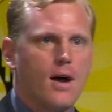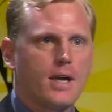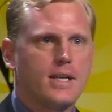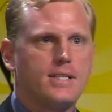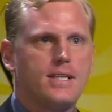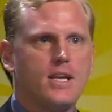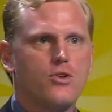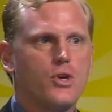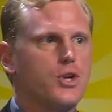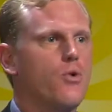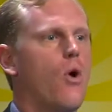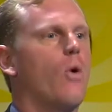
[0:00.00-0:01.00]
a continually
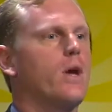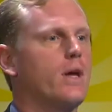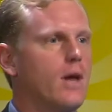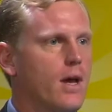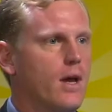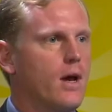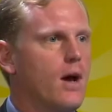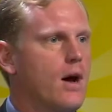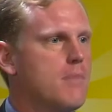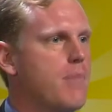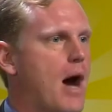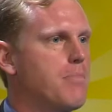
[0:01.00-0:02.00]
growing
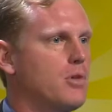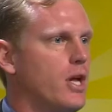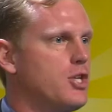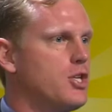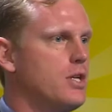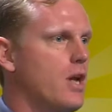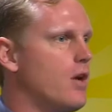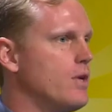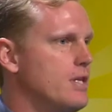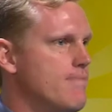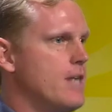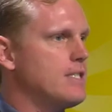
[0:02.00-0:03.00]
uh, population, not only
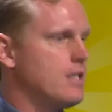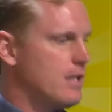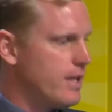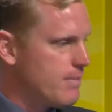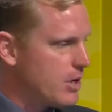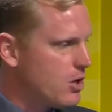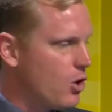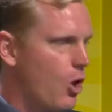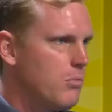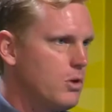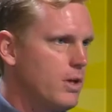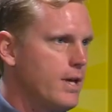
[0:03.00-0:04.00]
domestically but
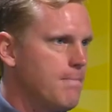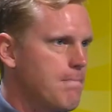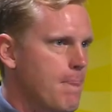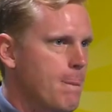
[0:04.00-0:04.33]
globally,